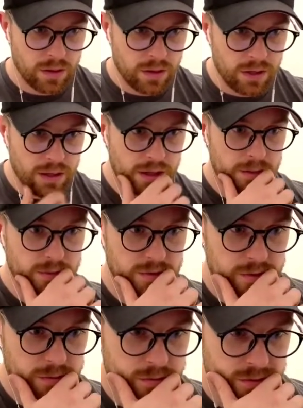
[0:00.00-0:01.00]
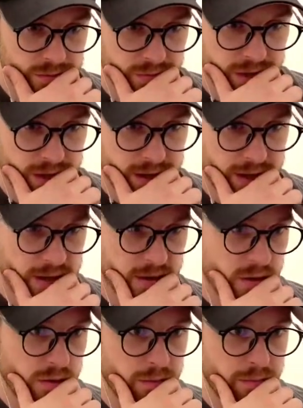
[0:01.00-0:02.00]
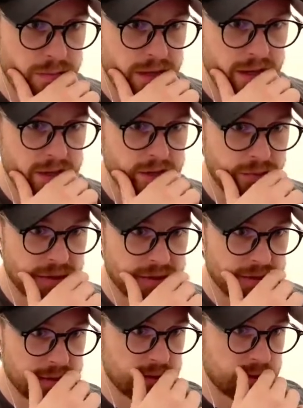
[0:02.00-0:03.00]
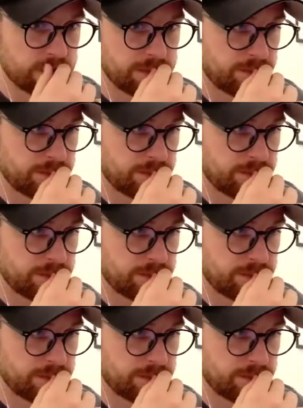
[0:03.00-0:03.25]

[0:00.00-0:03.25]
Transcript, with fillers: And I will use my idle Danish peasants.